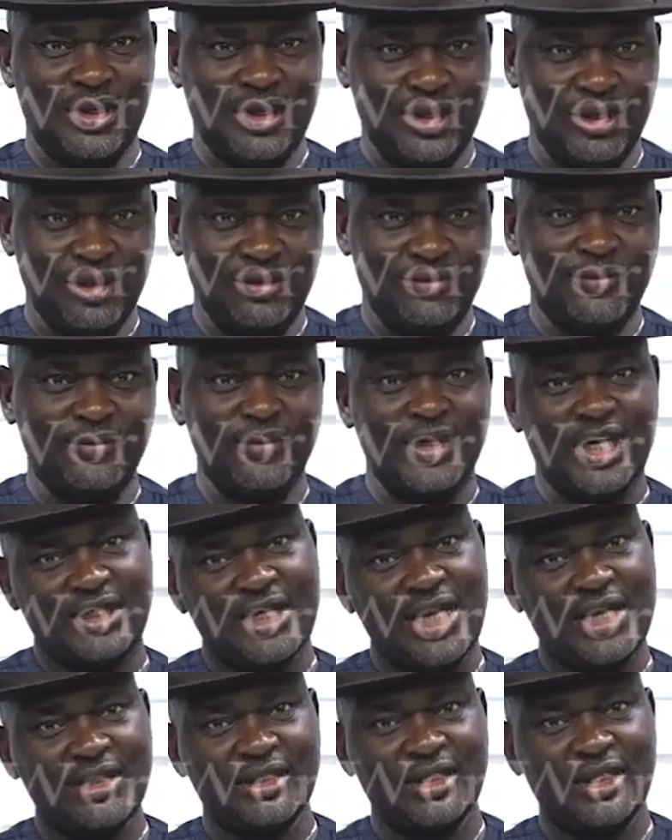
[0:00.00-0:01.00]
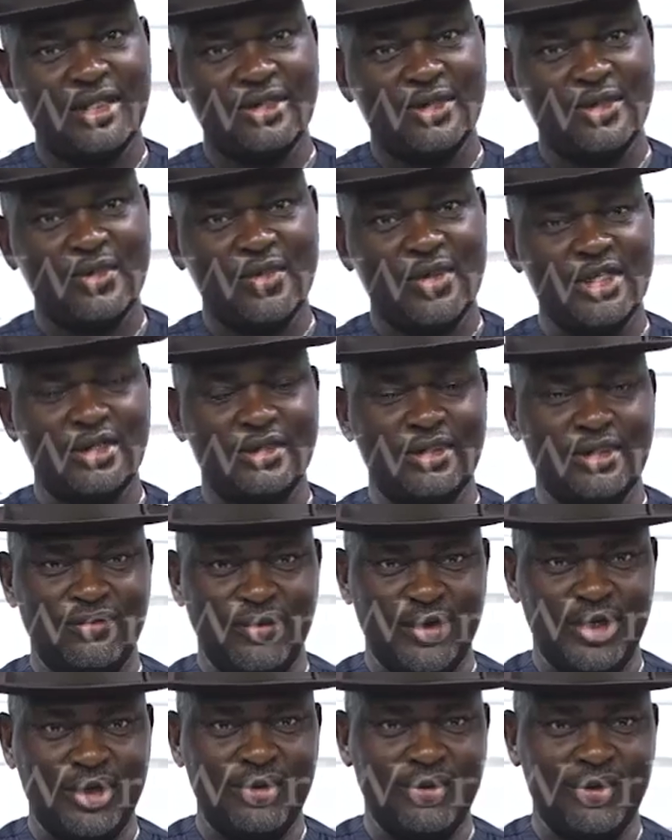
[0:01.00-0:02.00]
If that answers your question
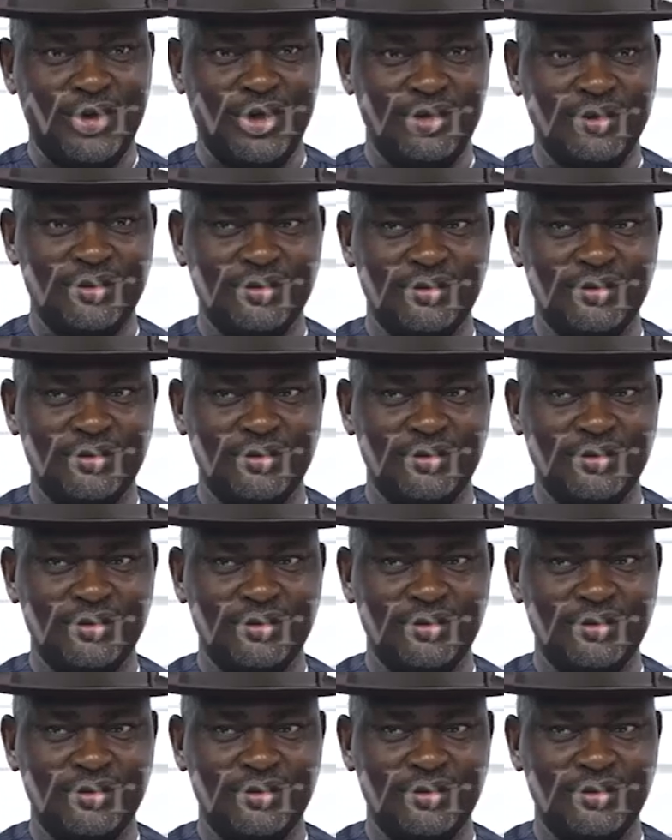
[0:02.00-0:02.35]
very well.